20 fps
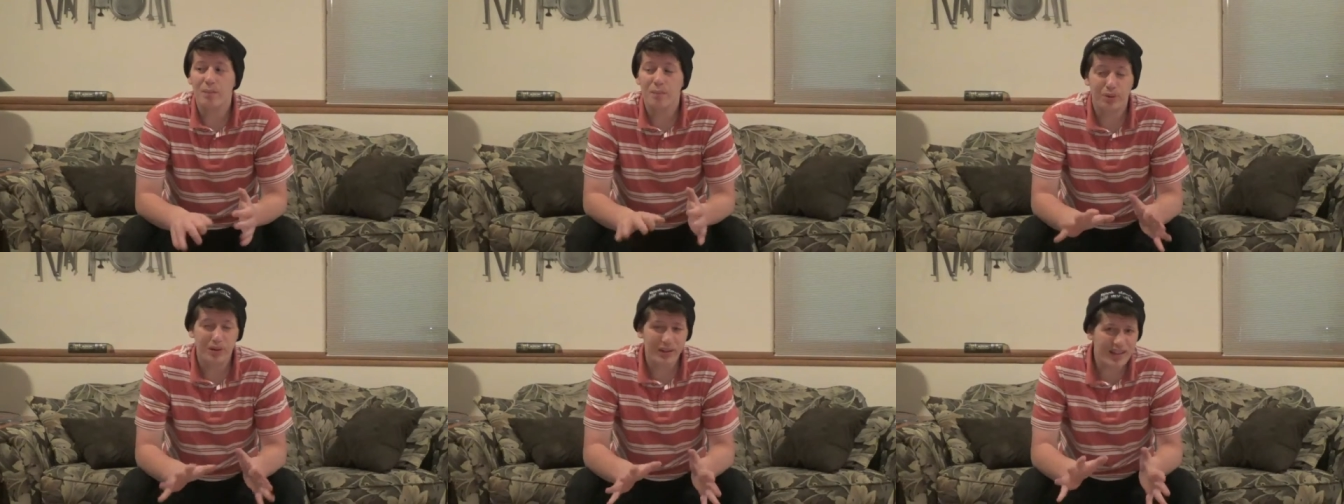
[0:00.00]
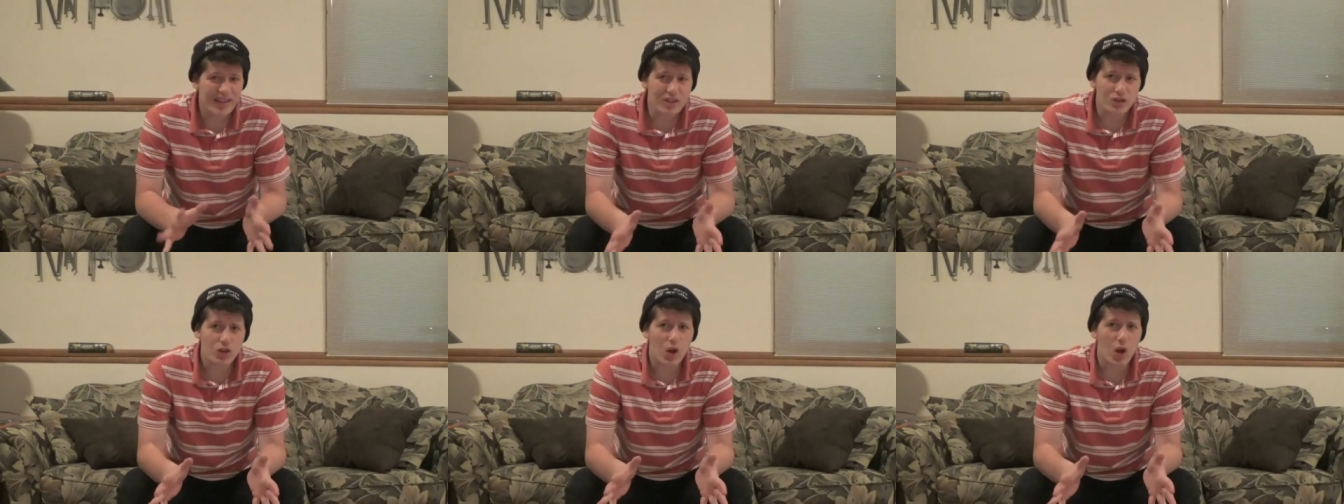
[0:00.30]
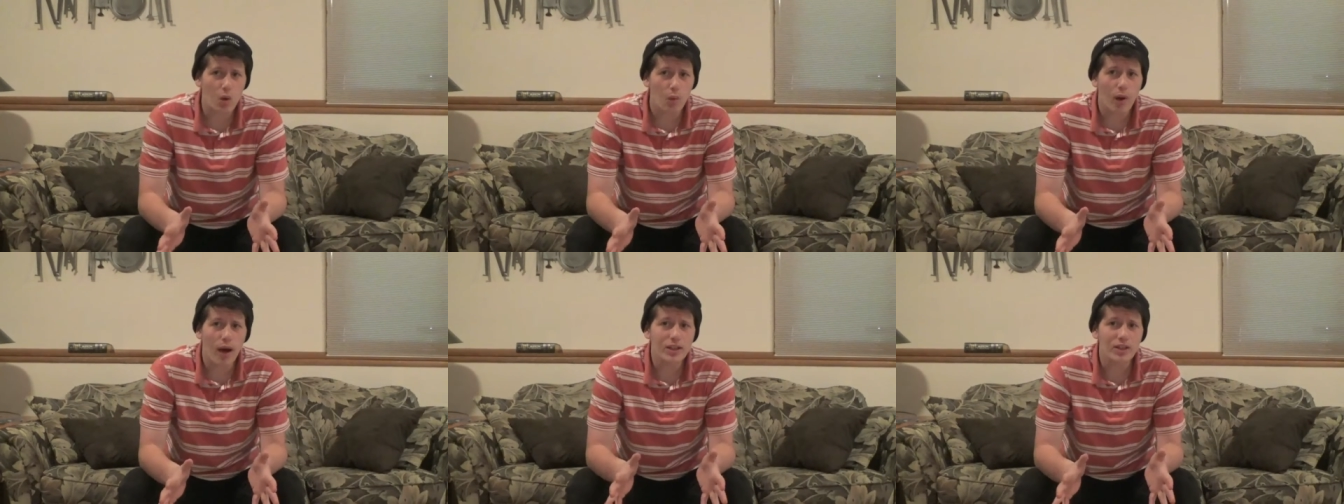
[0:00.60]
please
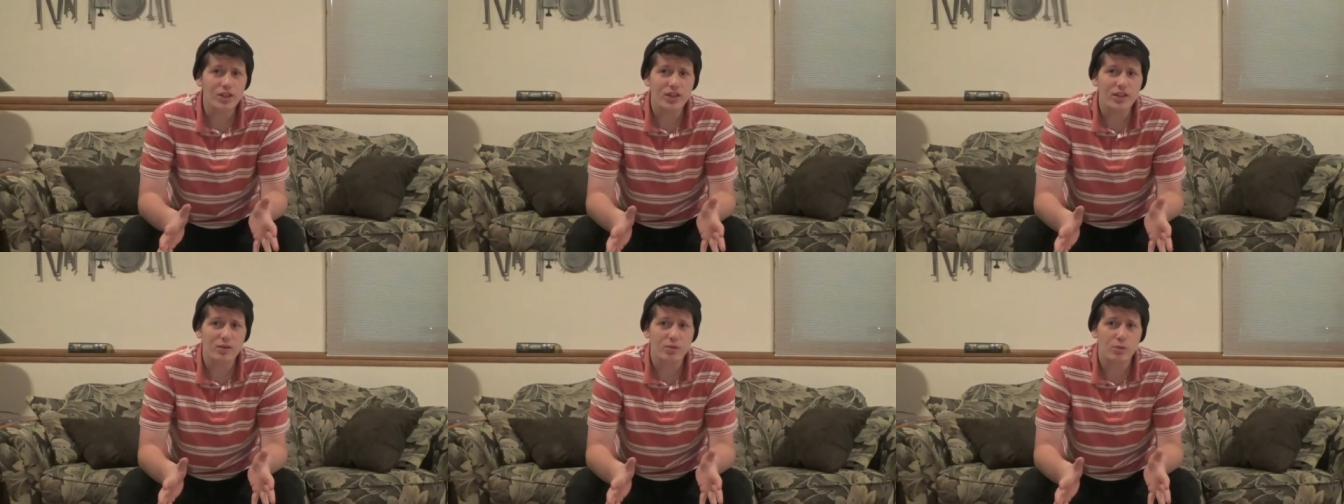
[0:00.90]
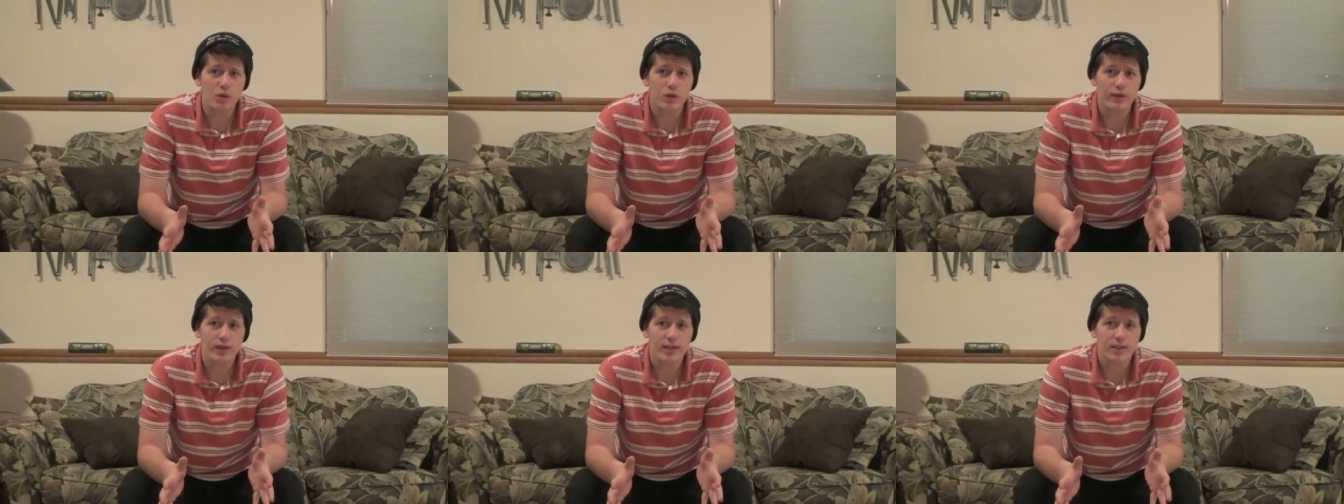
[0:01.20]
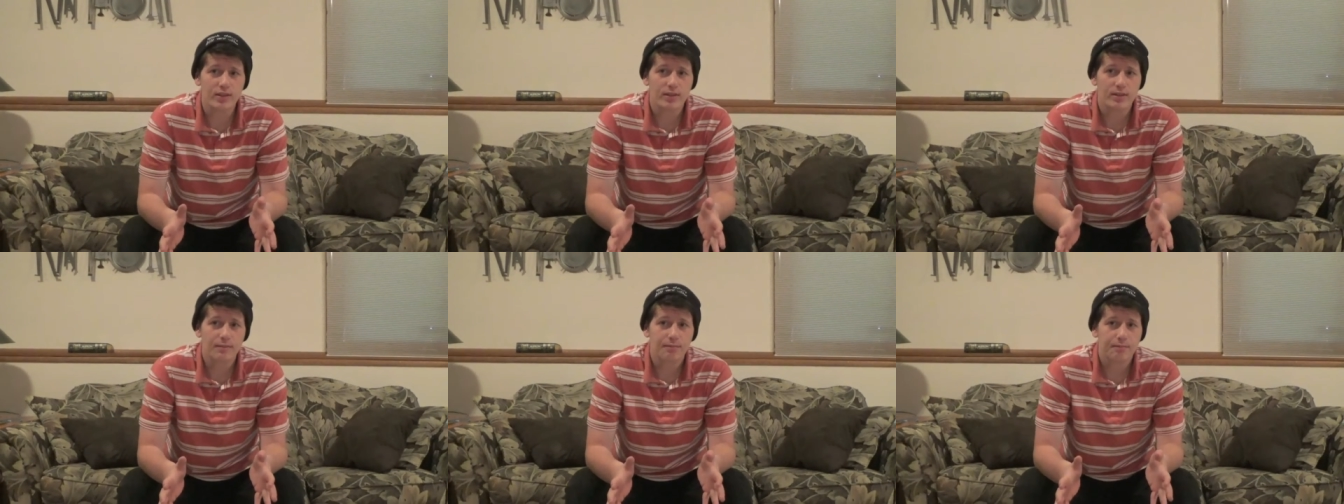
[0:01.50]
go watch these
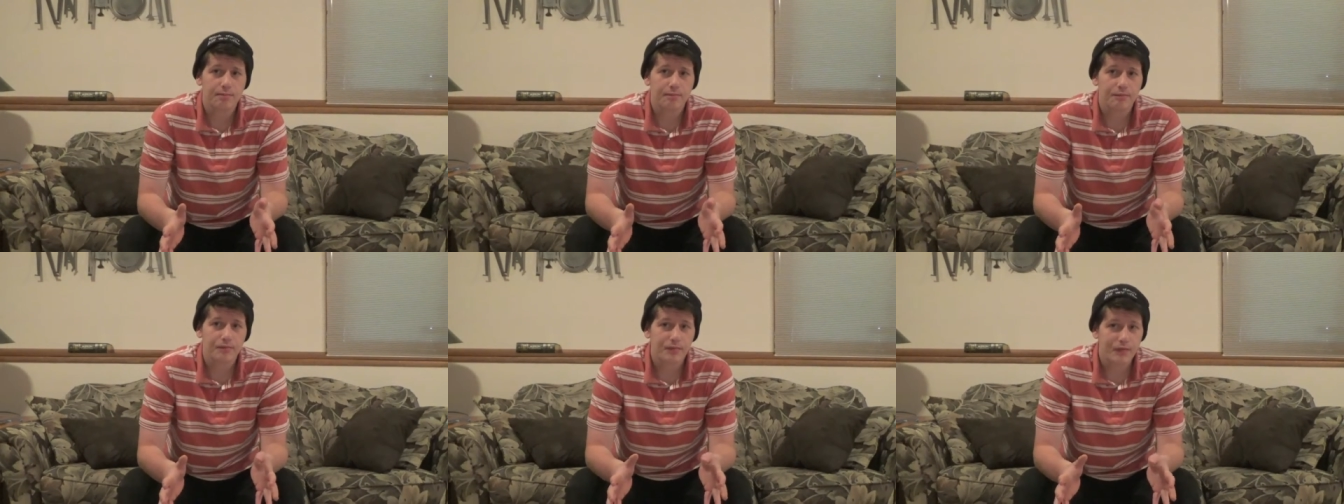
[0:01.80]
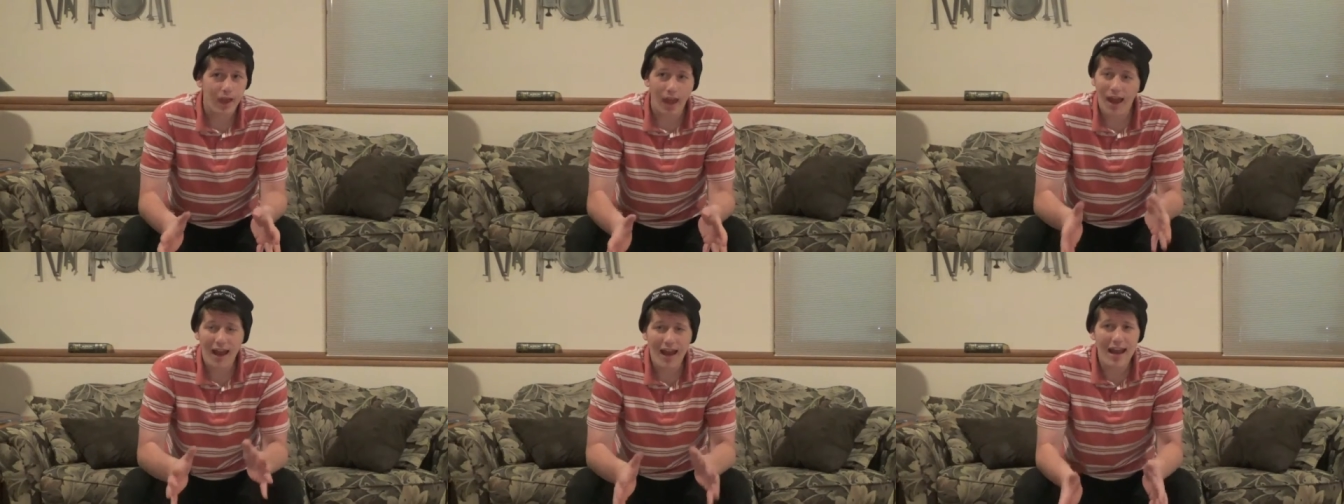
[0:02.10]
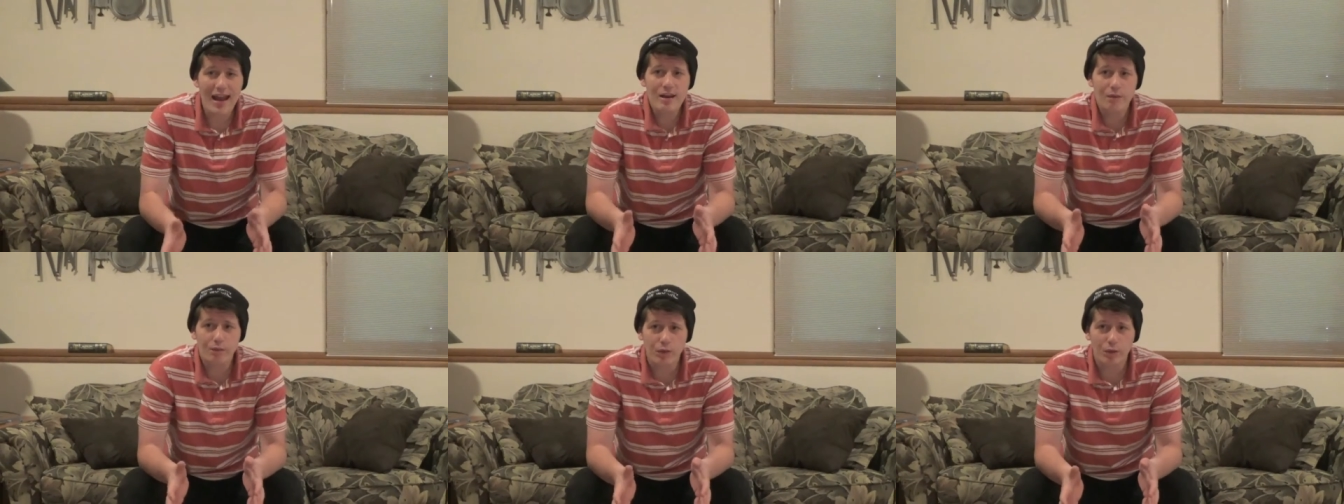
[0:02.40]
movies.
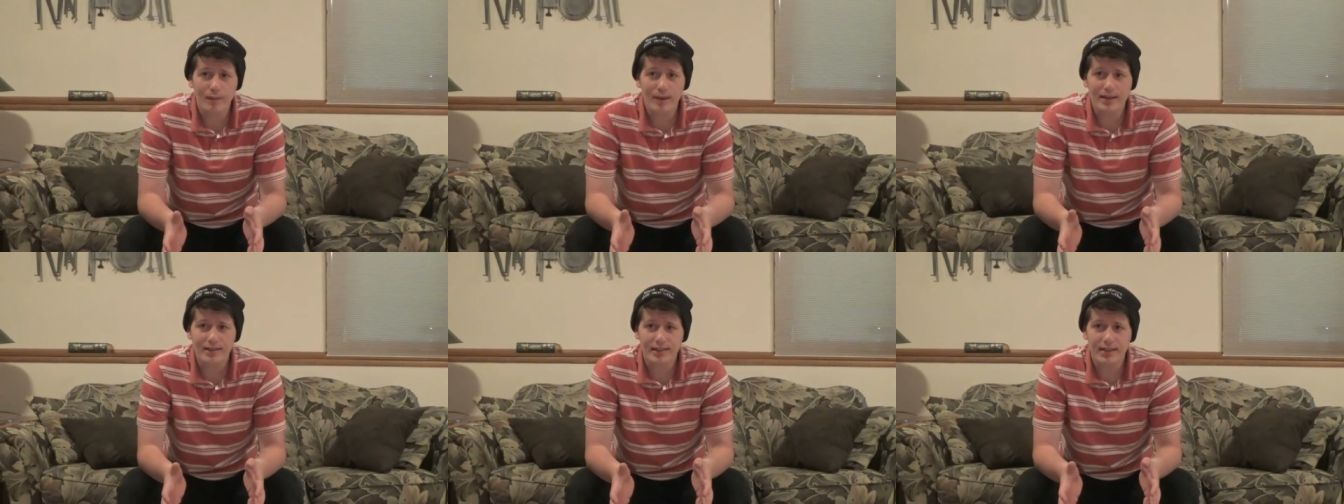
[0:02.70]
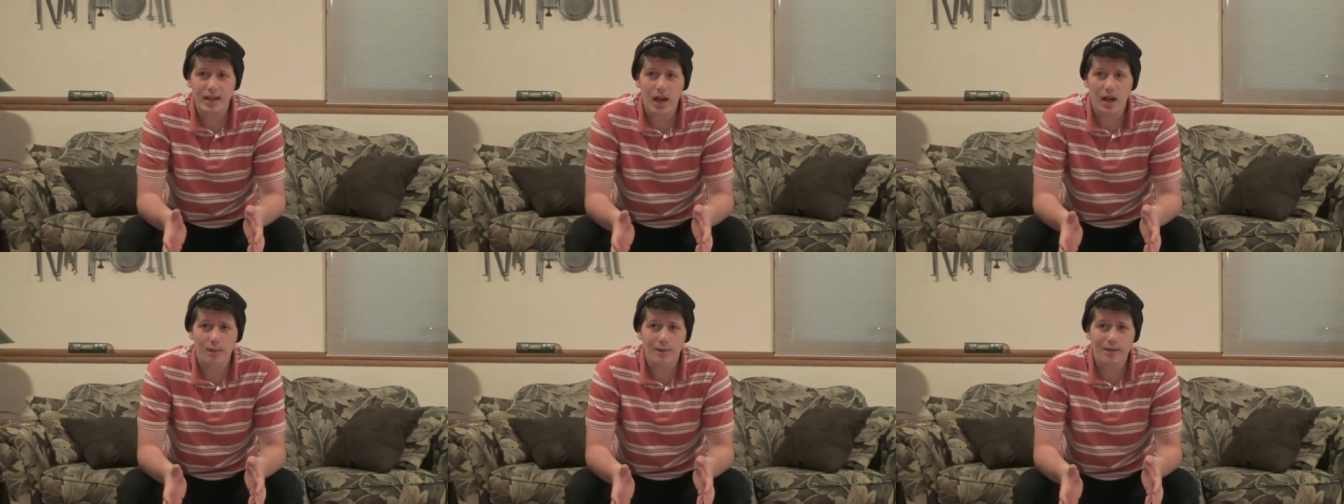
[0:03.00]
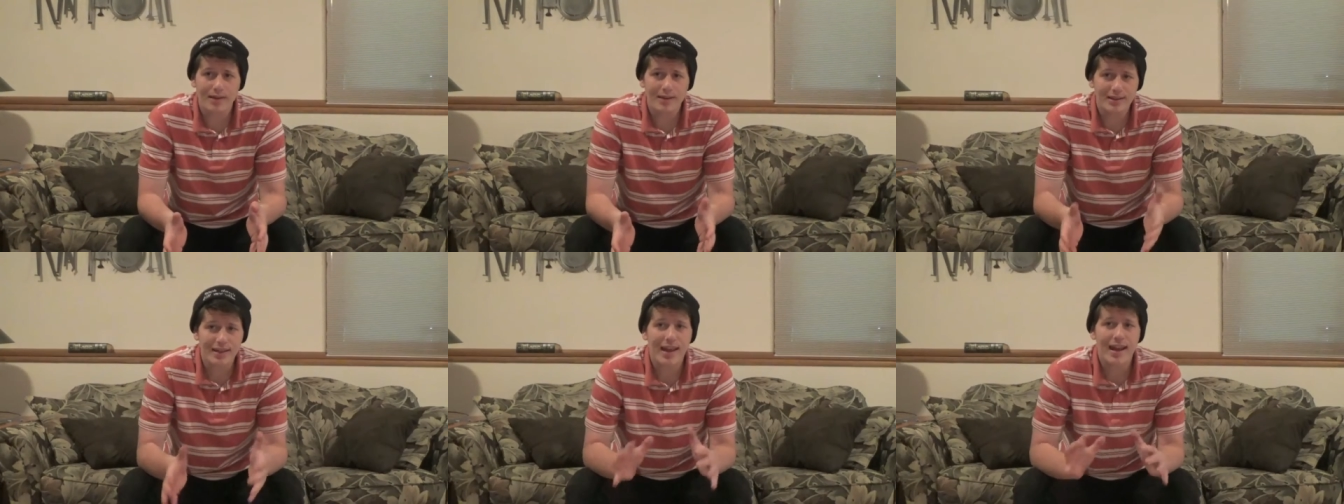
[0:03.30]
I hate romantic
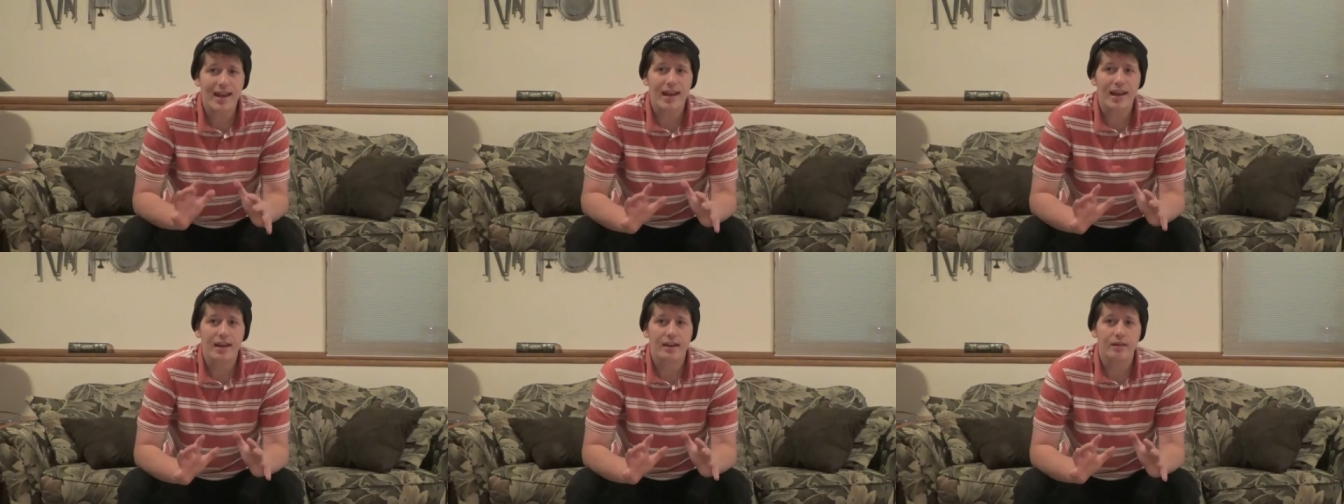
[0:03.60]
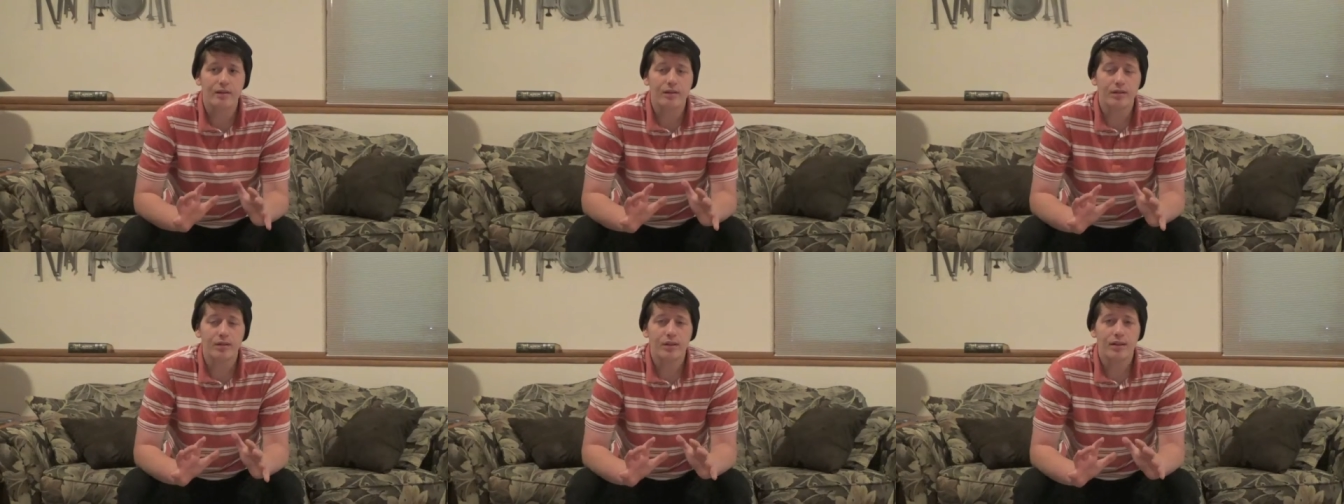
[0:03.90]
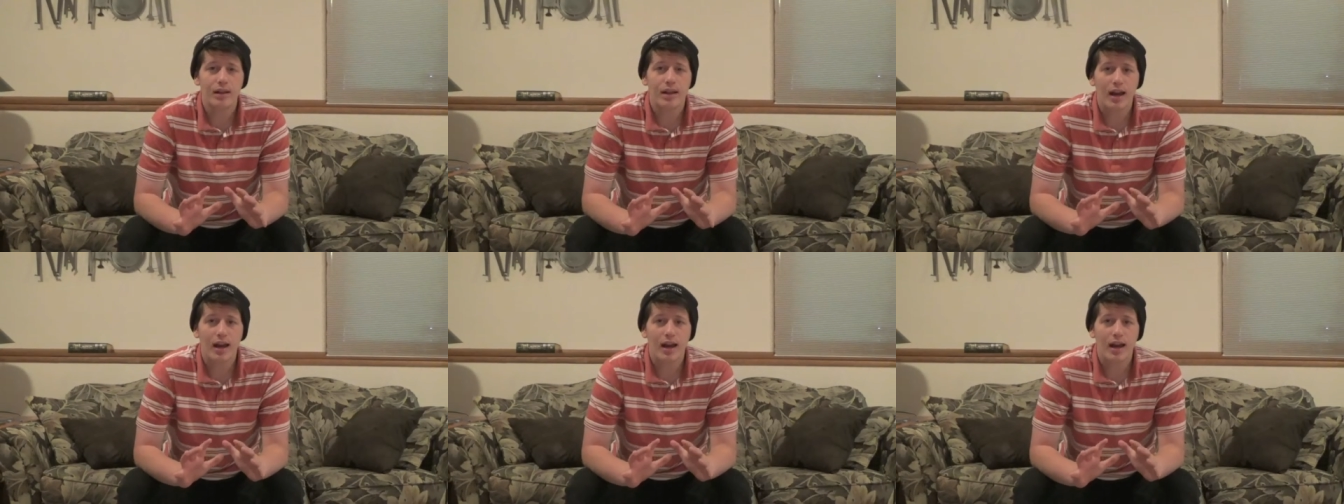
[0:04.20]
comedies, and